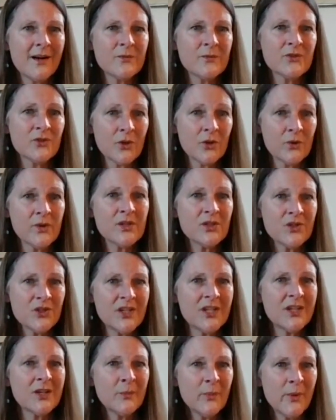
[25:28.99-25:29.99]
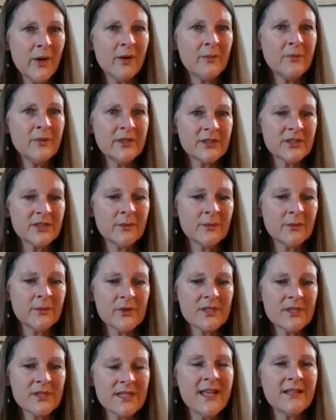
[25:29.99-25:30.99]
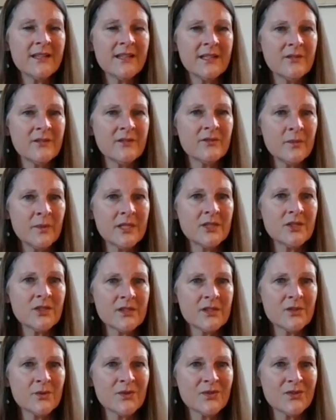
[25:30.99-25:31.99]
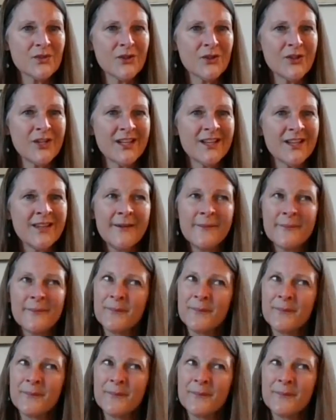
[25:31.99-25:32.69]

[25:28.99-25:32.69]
so that she could publish and present the information she was learning.